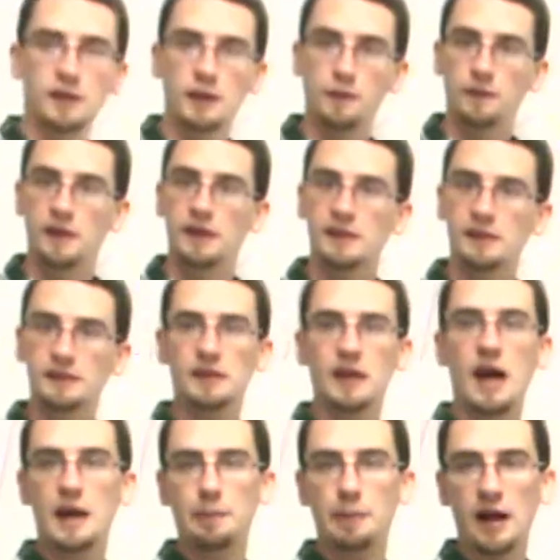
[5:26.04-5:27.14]
If it is,
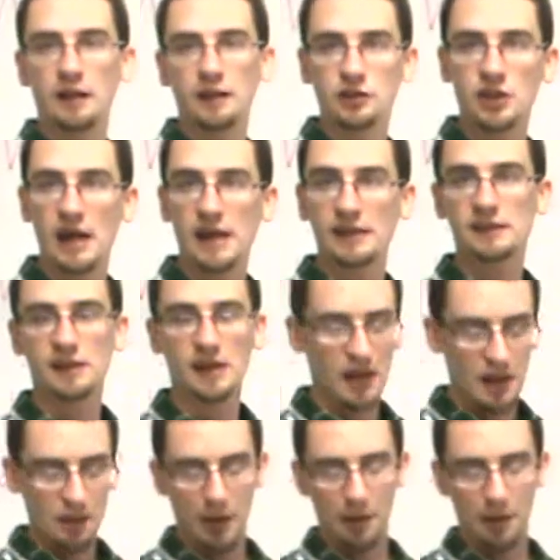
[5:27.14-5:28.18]
I apologize. My